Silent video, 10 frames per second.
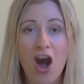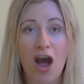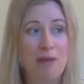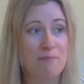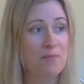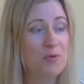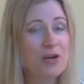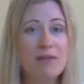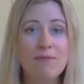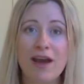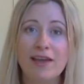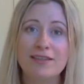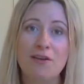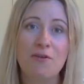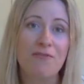I'm putting
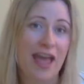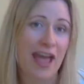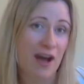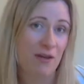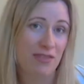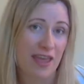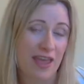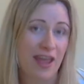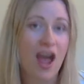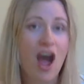myself out there.